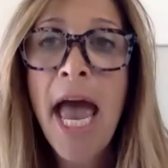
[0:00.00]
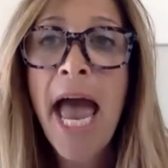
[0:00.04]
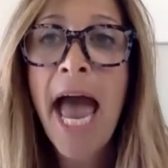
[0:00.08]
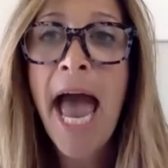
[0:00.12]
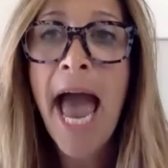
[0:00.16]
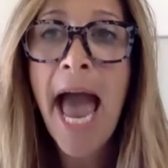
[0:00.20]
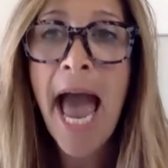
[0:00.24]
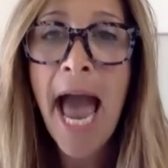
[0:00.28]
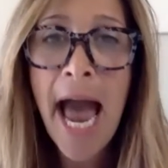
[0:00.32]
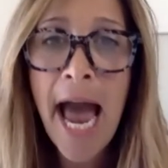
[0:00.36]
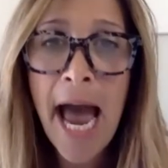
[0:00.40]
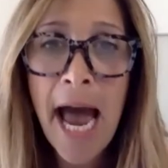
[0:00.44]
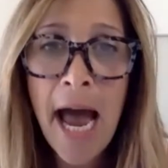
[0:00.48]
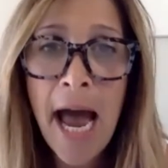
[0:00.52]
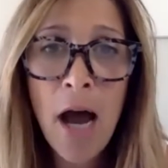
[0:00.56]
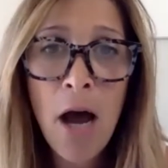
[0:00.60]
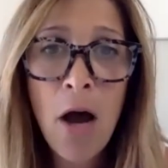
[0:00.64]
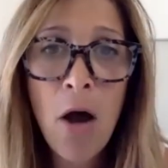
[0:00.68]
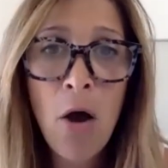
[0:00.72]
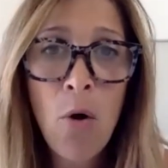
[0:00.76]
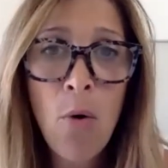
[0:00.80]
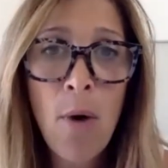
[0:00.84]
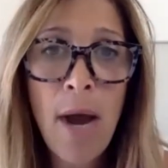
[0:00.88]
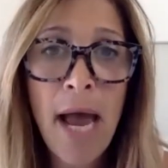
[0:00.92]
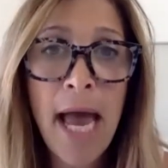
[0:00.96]

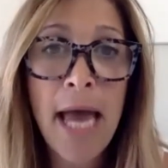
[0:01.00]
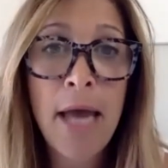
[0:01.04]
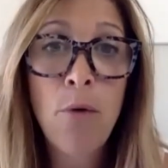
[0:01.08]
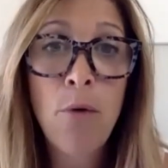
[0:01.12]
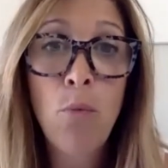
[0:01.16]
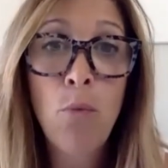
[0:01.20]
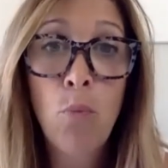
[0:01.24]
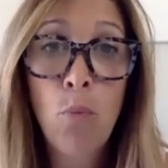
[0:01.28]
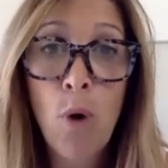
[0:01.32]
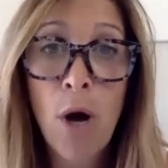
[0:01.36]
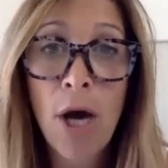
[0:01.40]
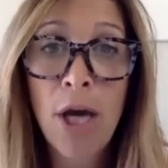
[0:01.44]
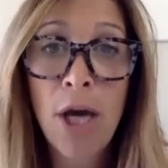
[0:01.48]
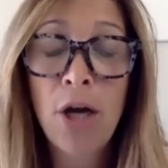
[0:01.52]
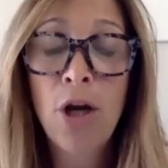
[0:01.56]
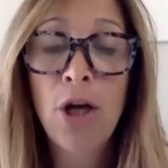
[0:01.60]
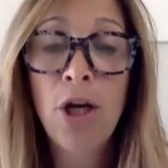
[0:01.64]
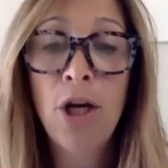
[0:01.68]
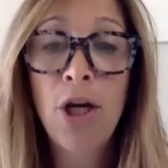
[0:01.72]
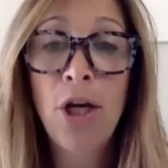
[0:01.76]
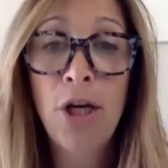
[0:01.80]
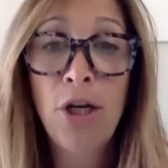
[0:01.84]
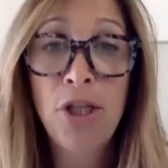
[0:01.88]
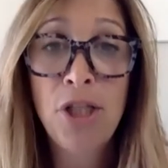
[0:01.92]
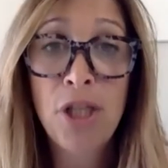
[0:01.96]
How and what
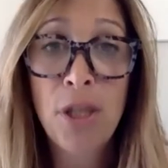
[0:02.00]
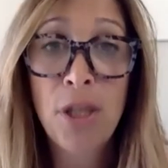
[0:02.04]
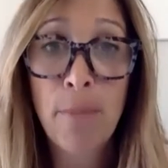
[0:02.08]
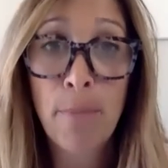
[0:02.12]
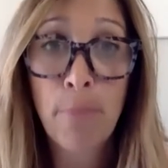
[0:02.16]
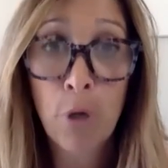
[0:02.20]
is the